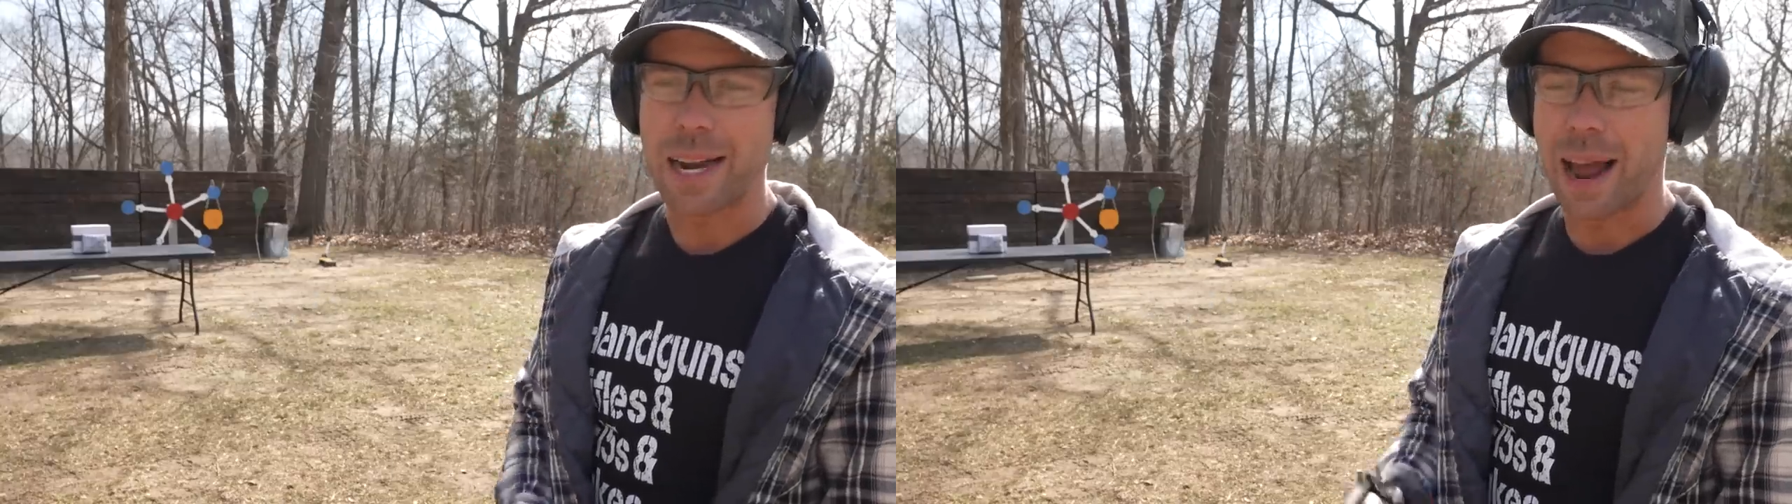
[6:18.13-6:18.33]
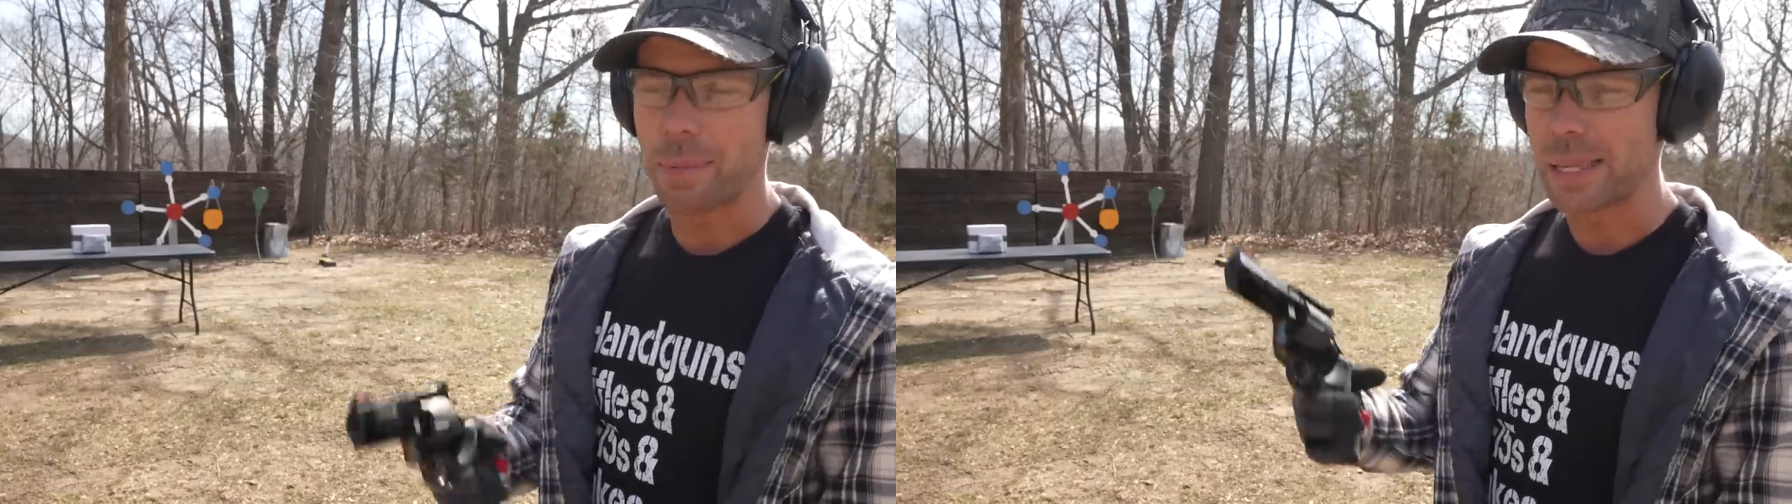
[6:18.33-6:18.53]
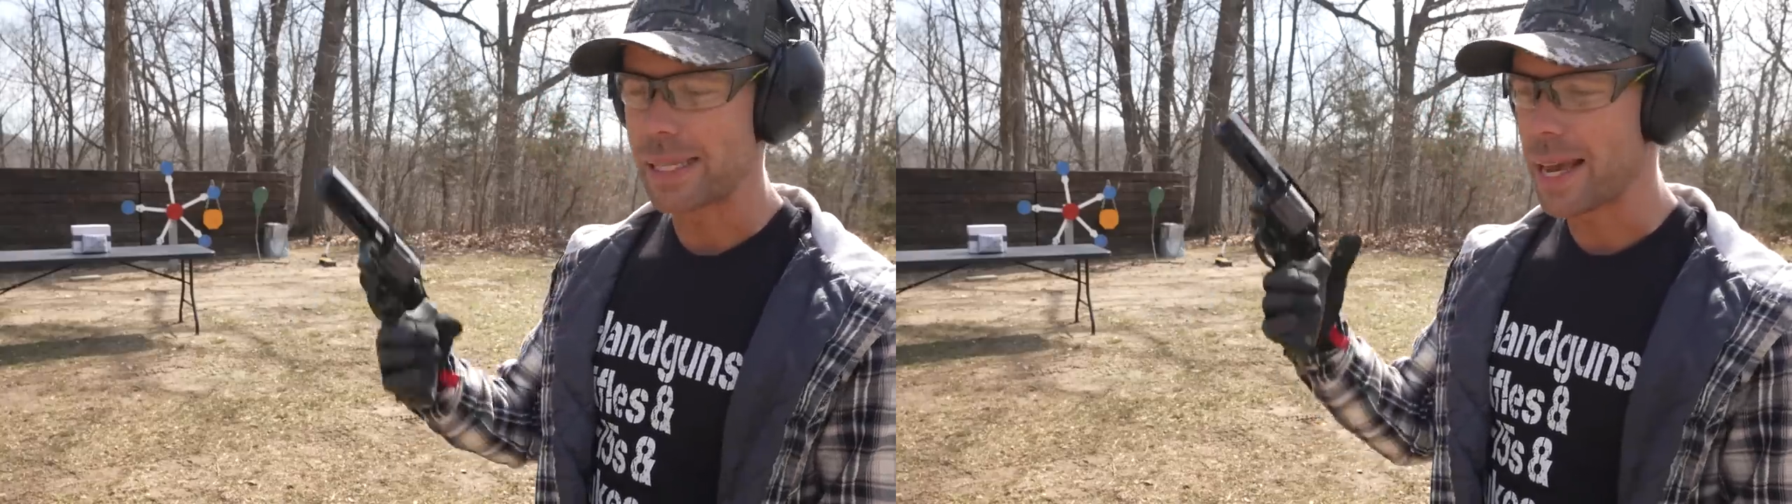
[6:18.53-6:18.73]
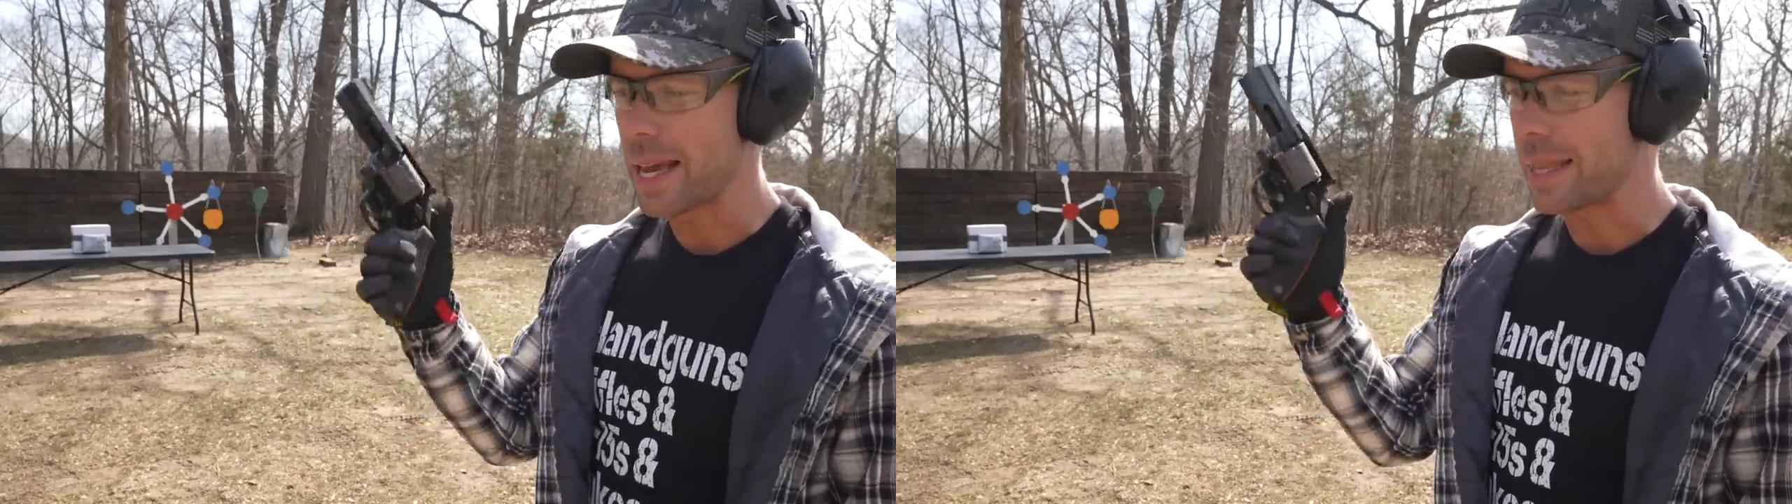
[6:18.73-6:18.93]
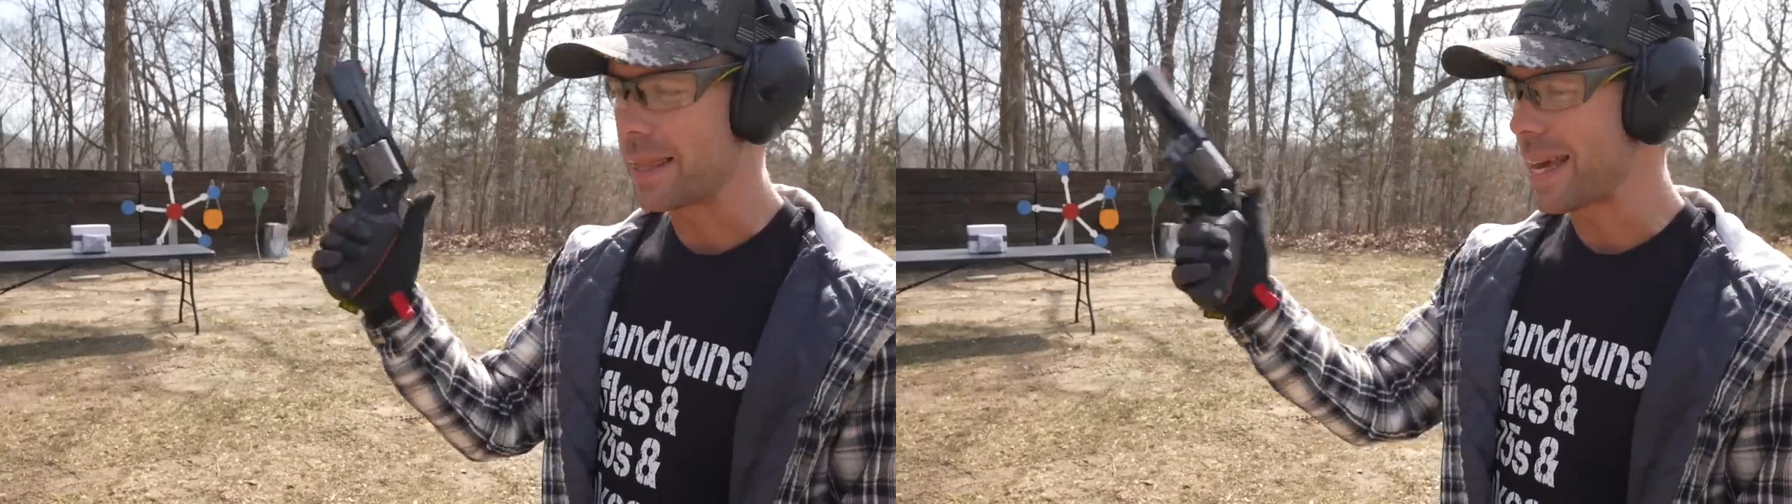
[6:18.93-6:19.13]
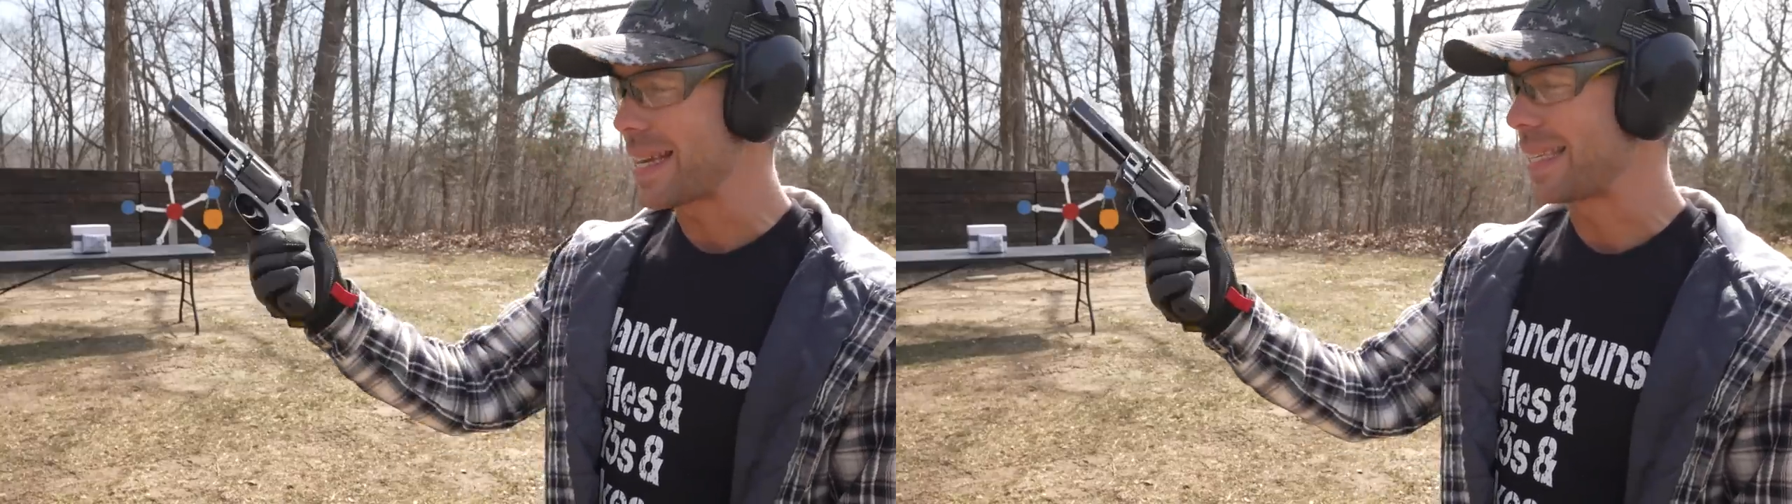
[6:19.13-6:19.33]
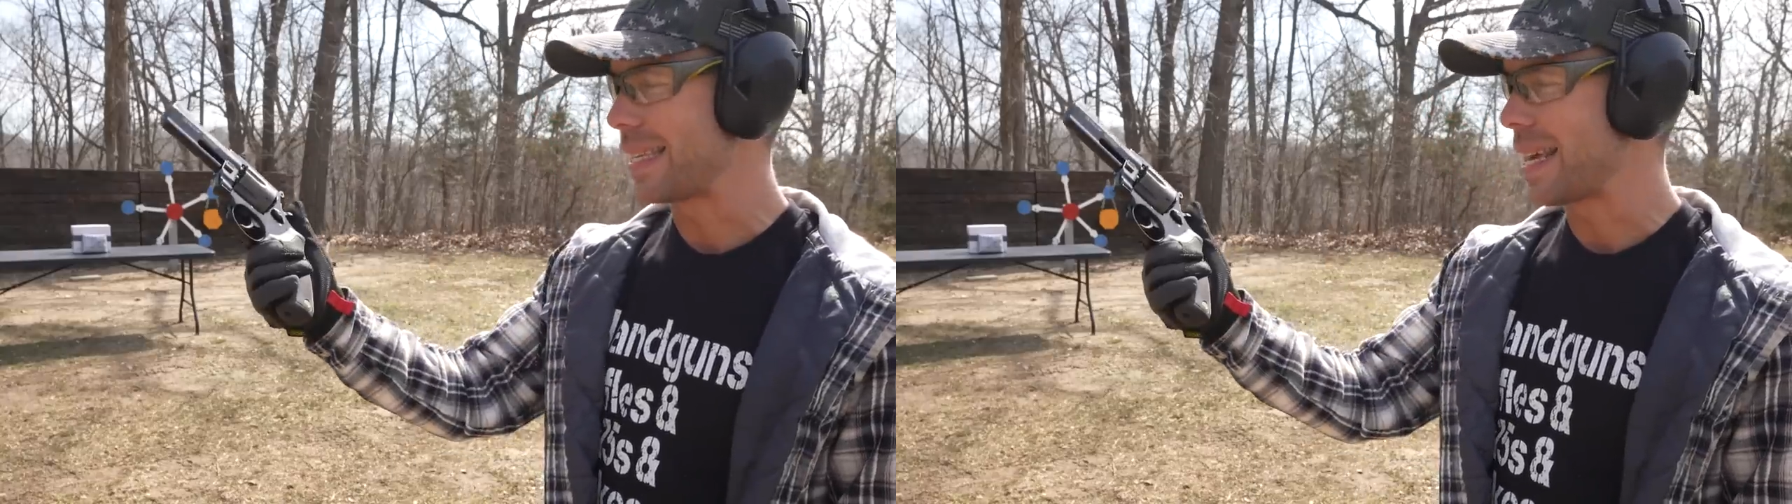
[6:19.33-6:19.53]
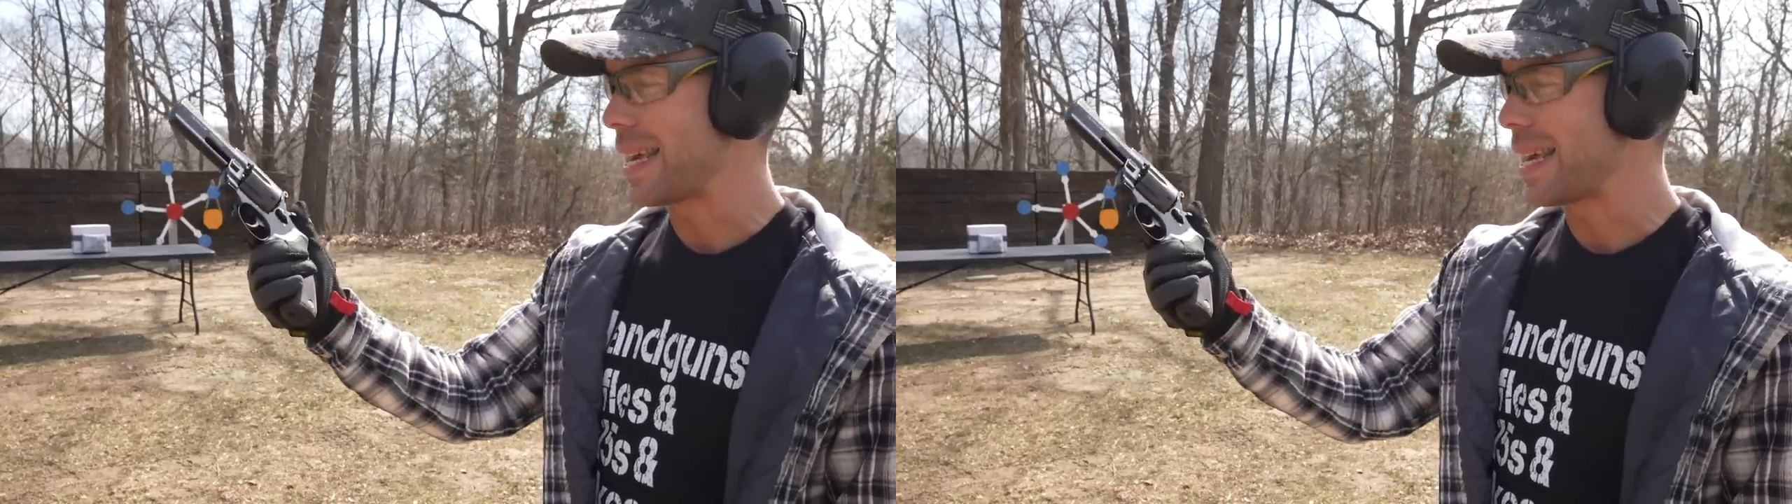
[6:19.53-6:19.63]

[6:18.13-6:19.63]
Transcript: and I would say this